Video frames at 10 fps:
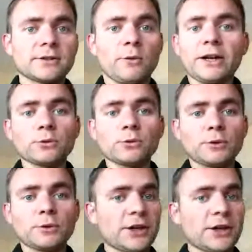Why don't we
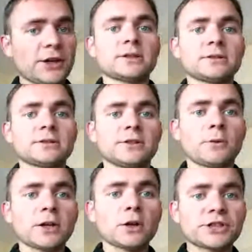share it?
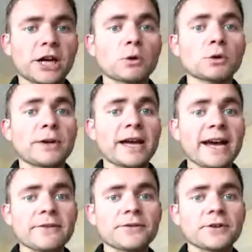Why don't we share what we
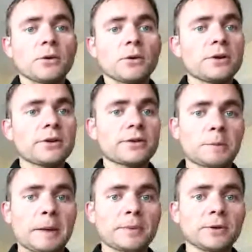have with other
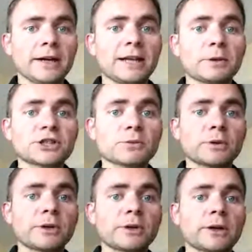people, and why
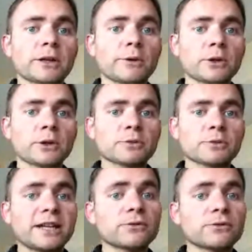don't we just
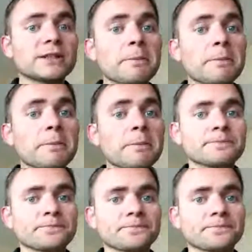make it really simple?